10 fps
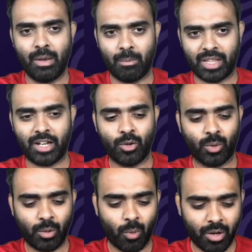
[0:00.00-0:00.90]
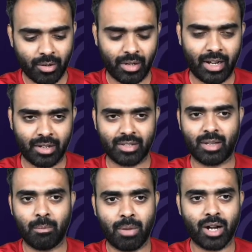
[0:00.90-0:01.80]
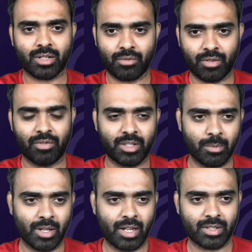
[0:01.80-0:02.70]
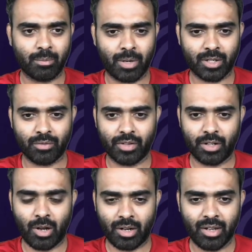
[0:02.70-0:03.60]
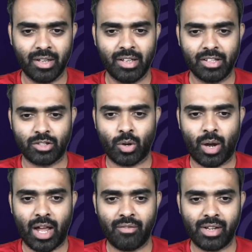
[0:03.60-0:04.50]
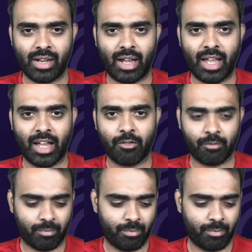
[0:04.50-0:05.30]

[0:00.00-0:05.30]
but then you only want to let some parts of it visible and some parts of it not. So I have